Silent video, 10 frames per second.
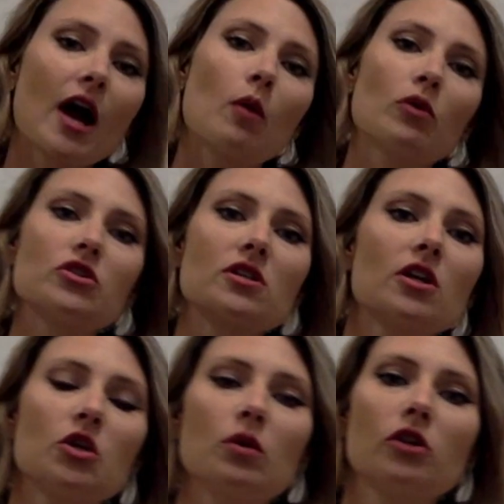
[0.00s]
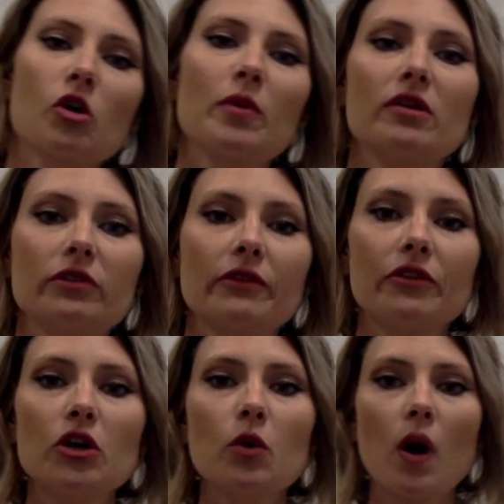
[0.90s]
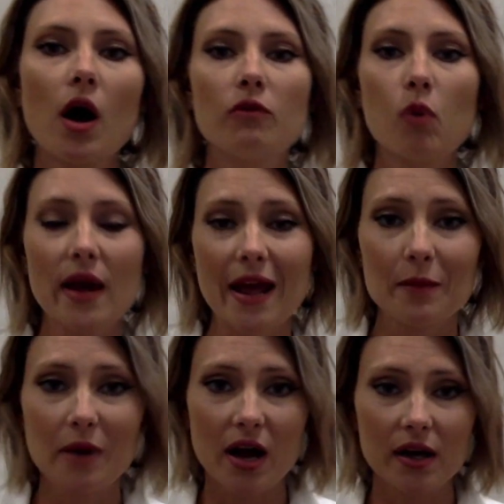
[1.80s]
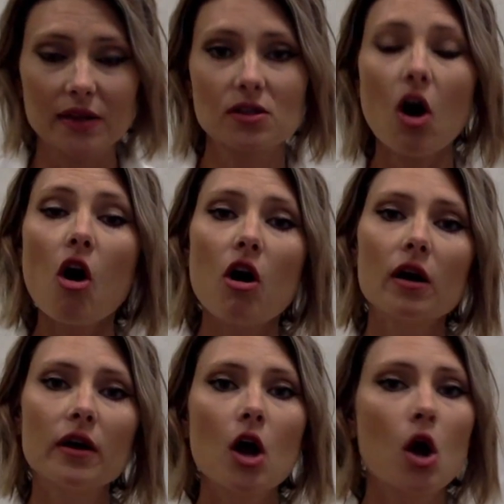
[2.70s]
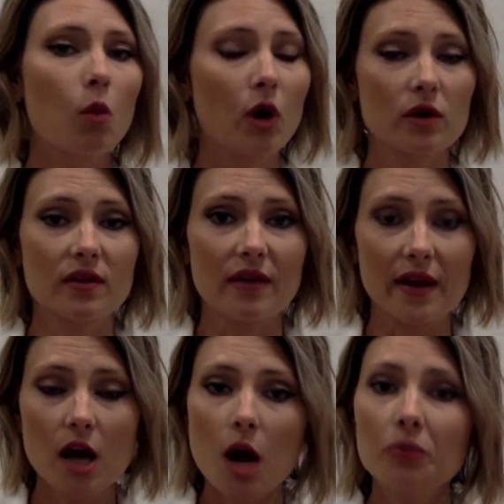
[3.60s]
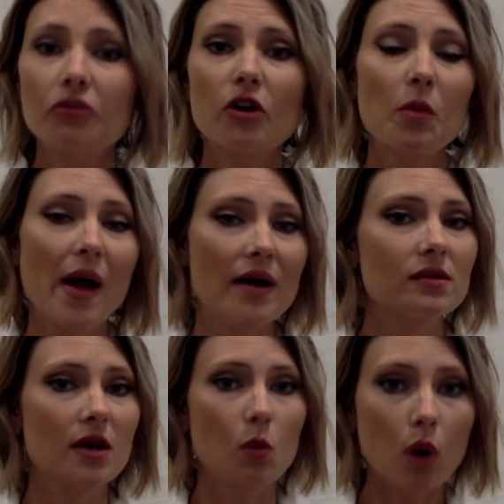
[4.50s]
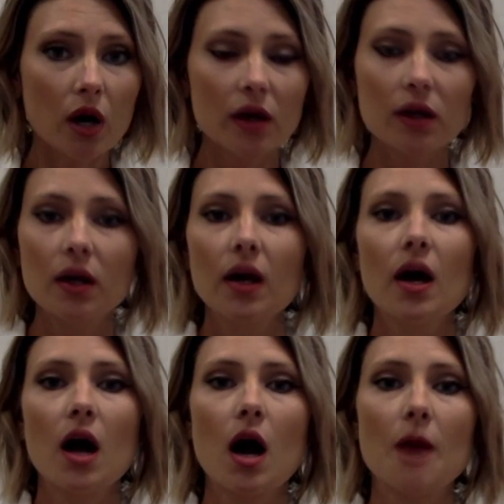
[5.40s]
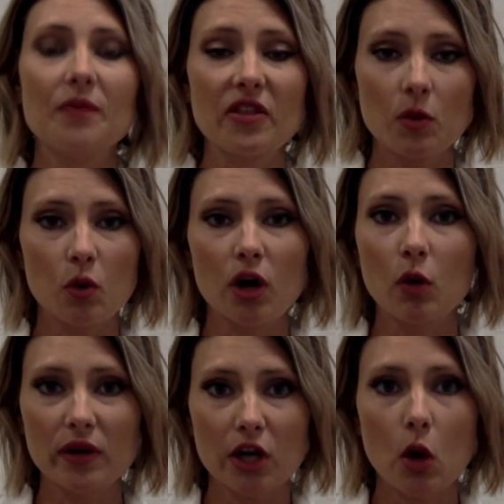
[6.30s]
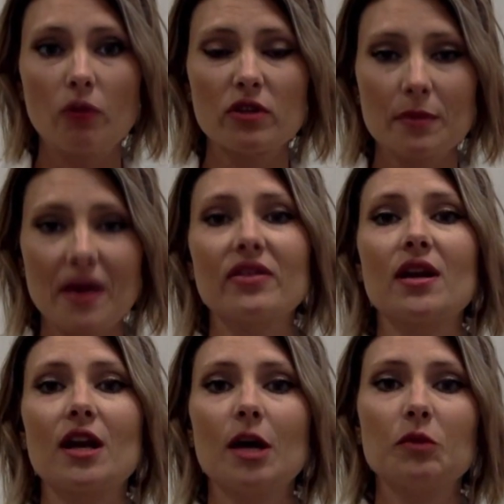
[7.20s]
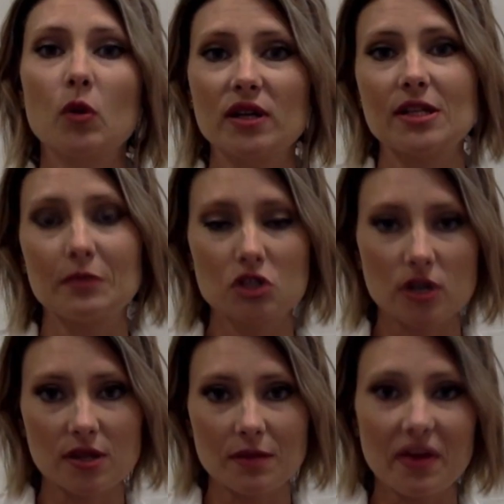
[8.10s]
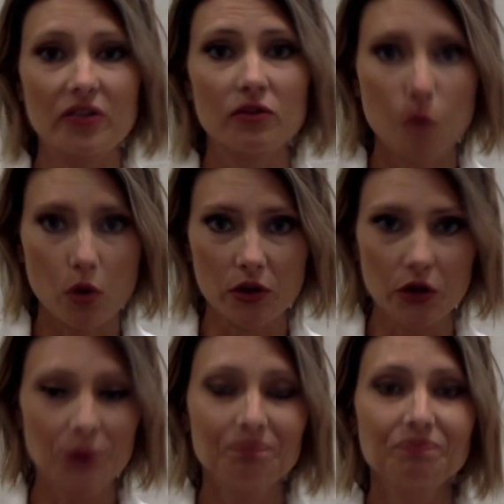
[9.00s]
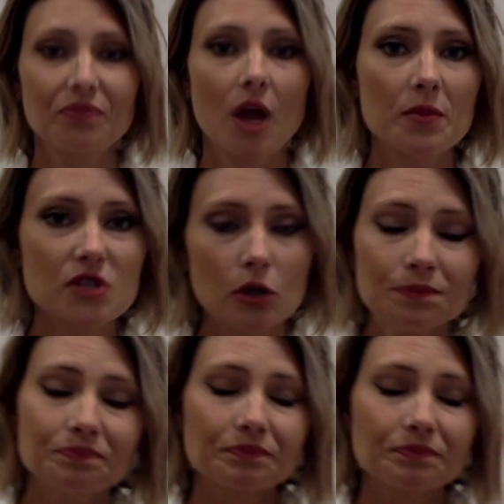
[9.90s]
out, we're just going to do a little bit of review of what antibiotics are, where do they come from, how do they work, um, and then we're going to go over the method and I'm going to demonstrate the method for you. Um, so